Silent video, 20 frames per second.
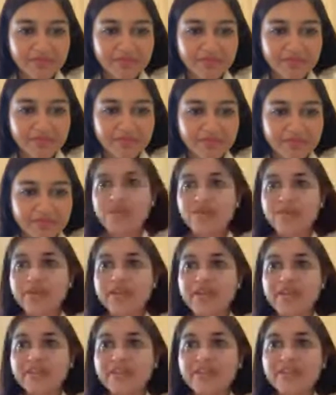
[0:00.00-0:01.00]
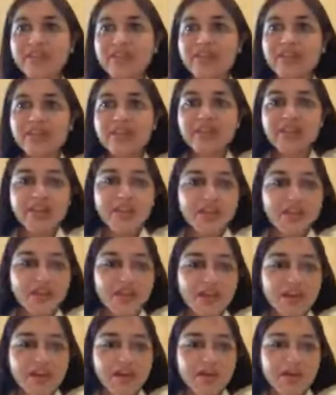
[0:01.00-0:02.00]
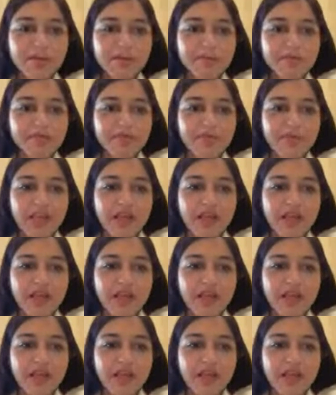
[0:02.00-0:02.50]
Great. Now,